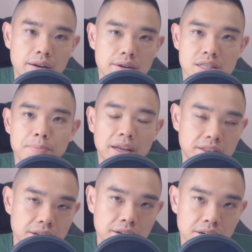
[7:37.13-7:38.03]
the spike
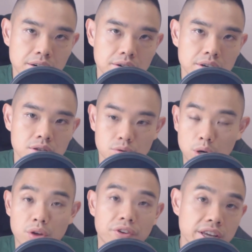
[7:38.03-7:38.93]
didn't occur? So now you
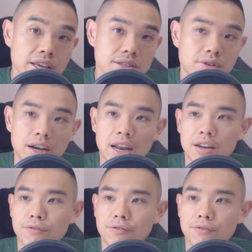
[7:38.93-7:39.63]
have a case, right? And if